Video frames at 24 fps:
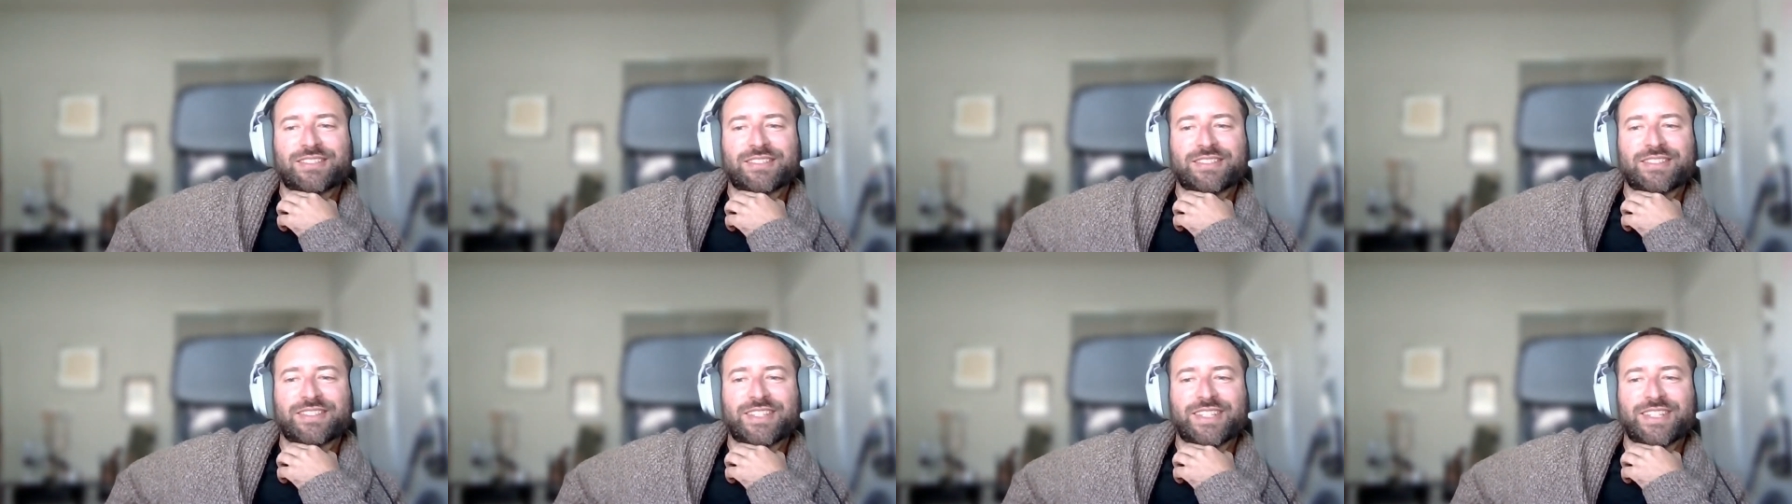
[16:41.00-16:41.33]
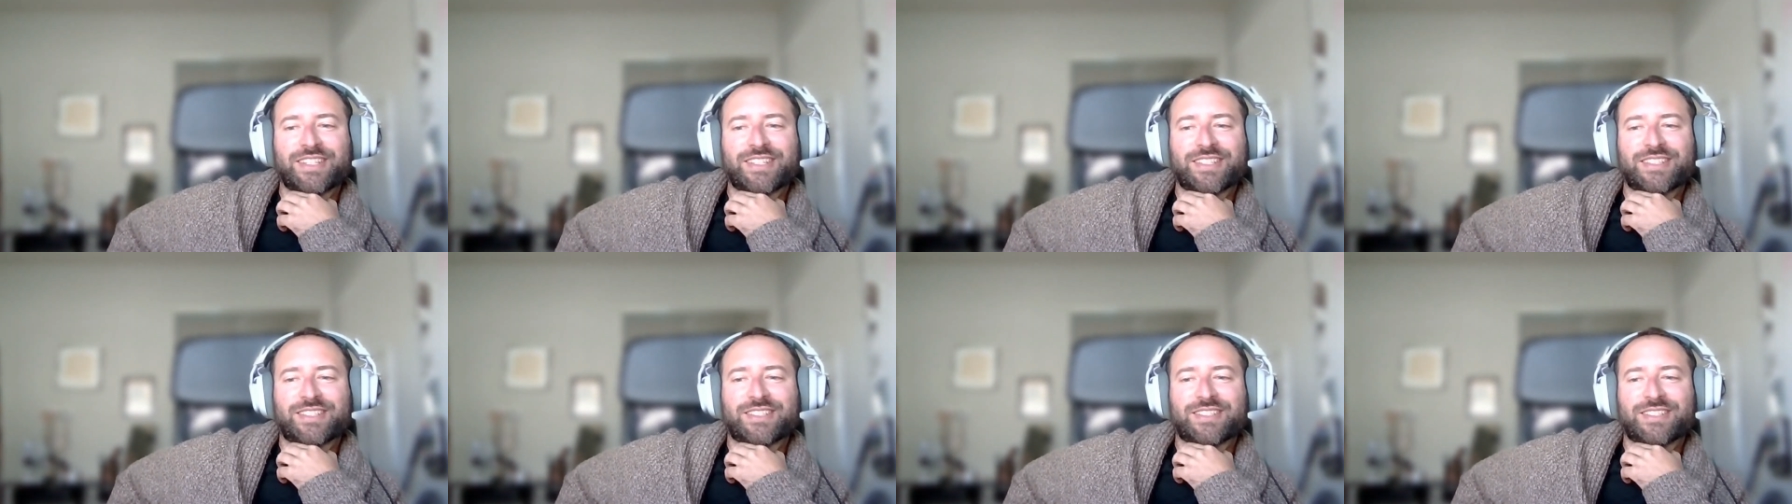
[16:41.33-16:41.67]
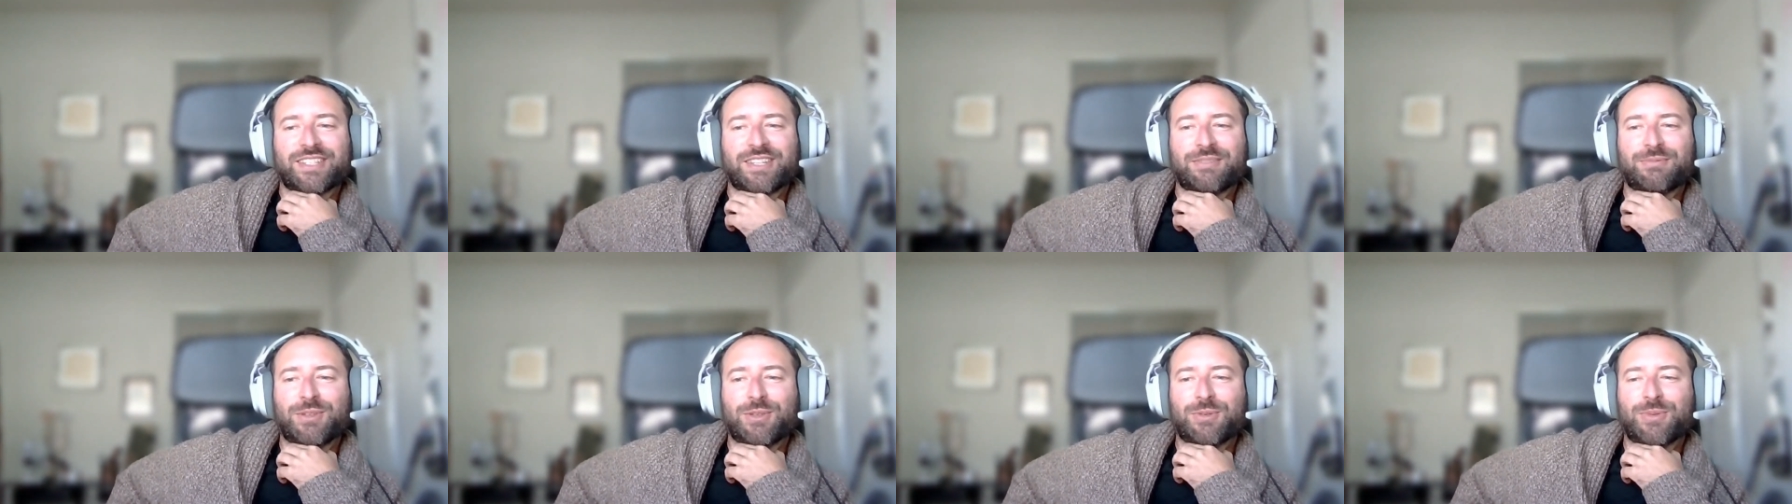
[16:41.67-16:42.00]
Like,
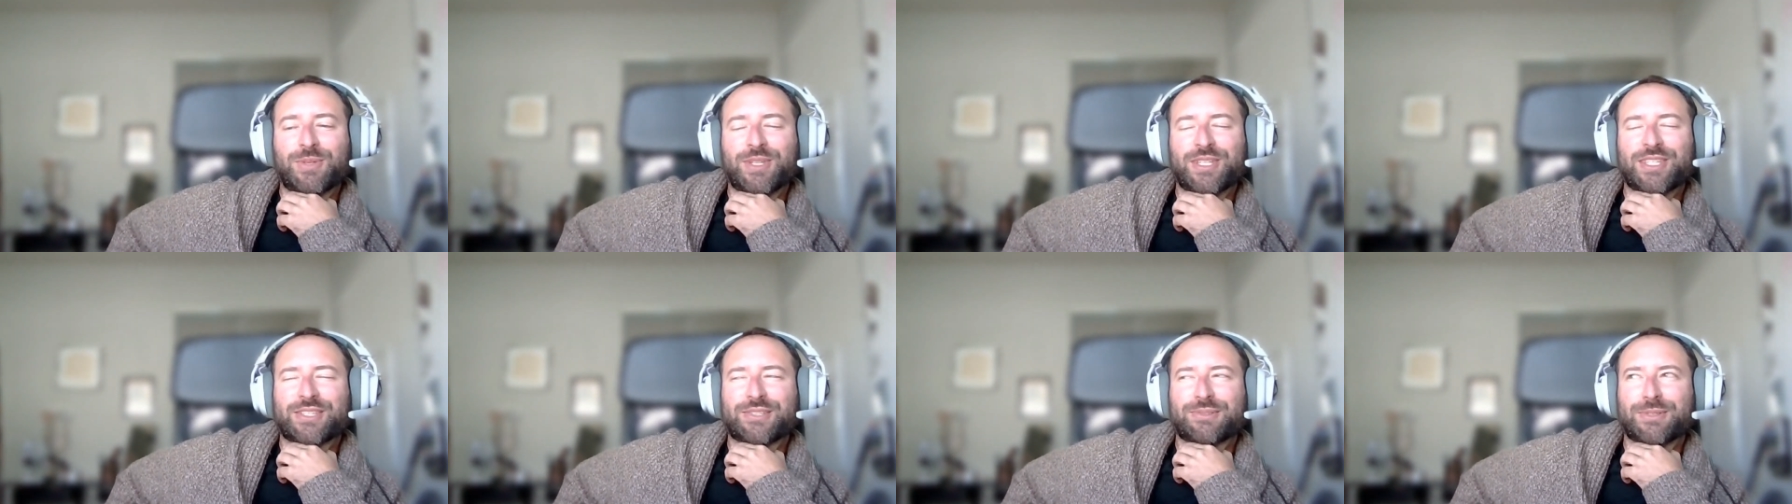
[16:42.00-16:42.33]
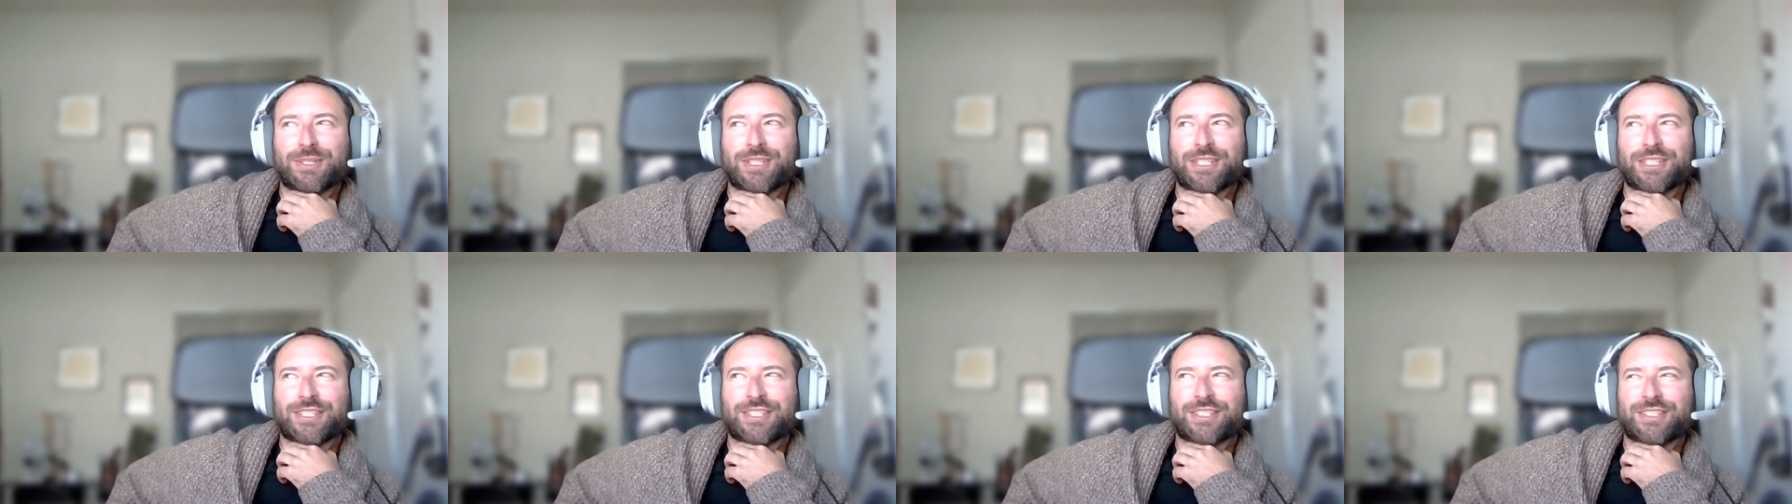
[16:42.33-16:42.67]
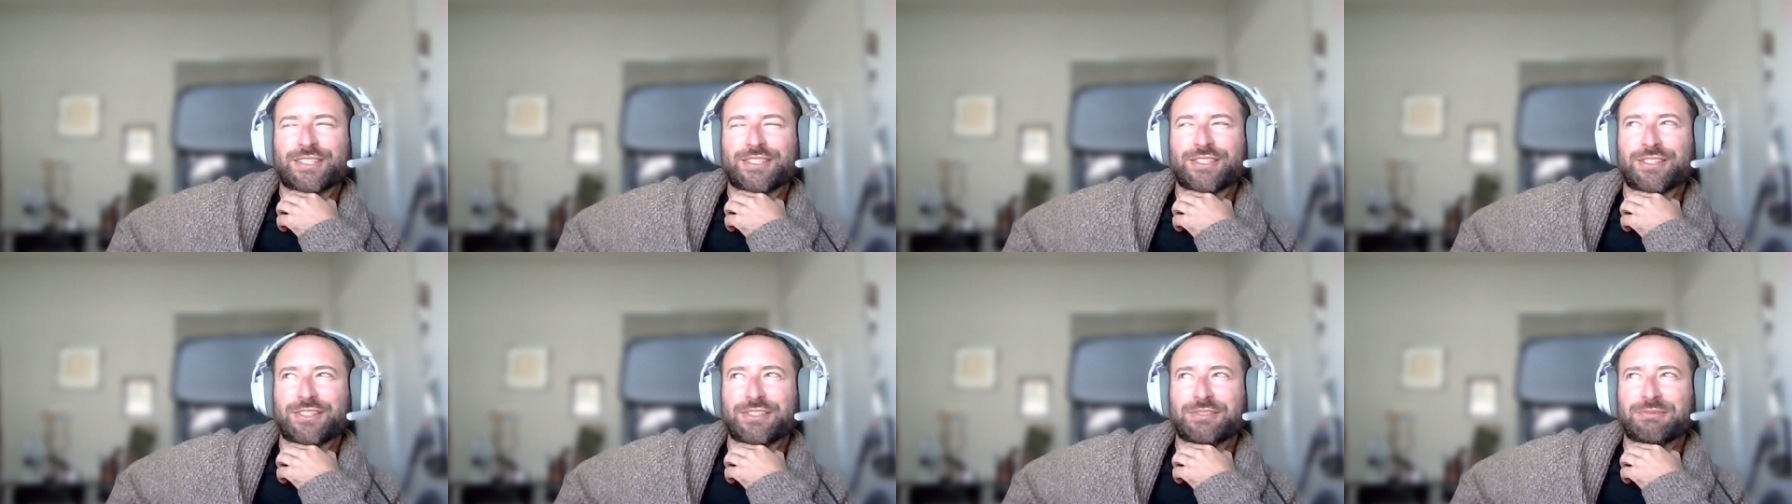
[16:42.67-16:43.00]
I mean, we
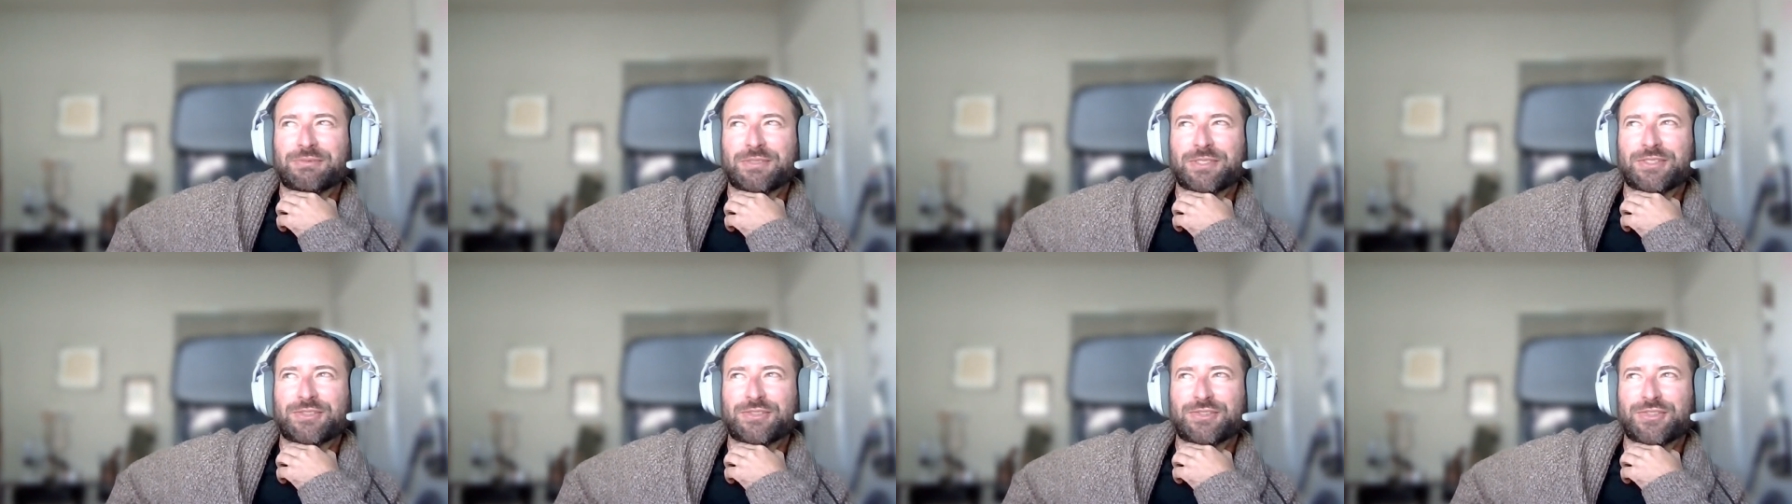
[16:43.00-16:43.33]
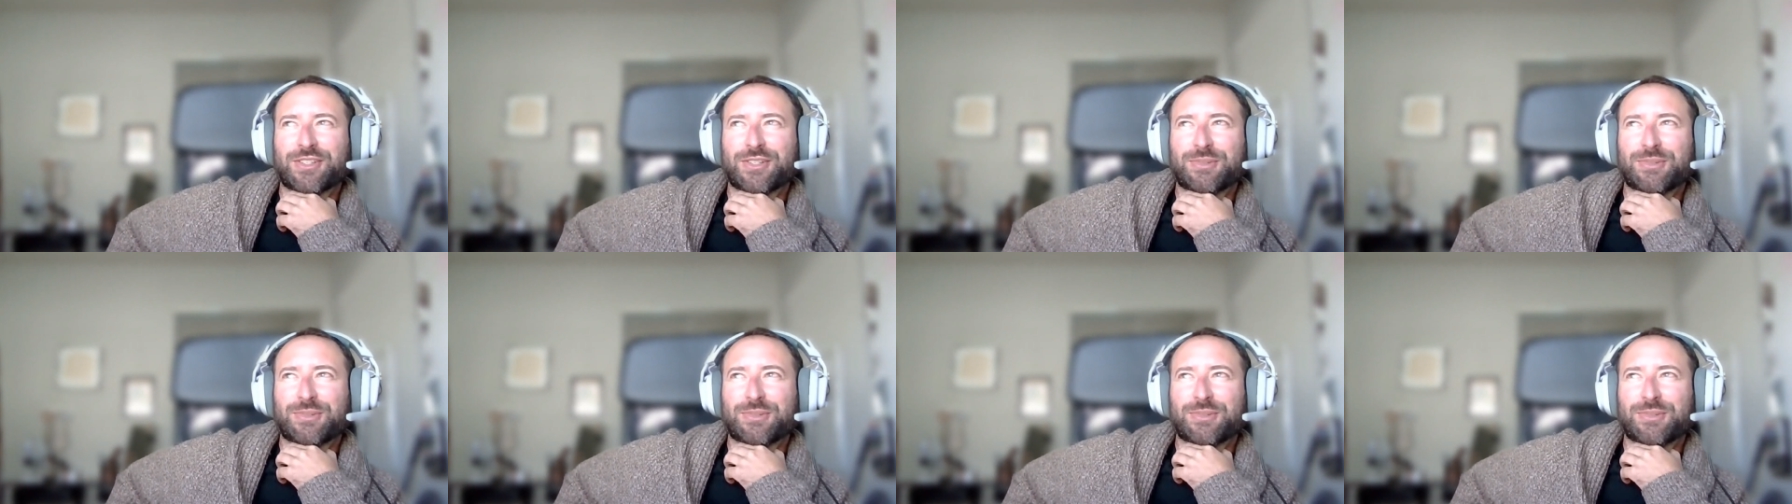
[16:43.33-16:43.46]
switched on one of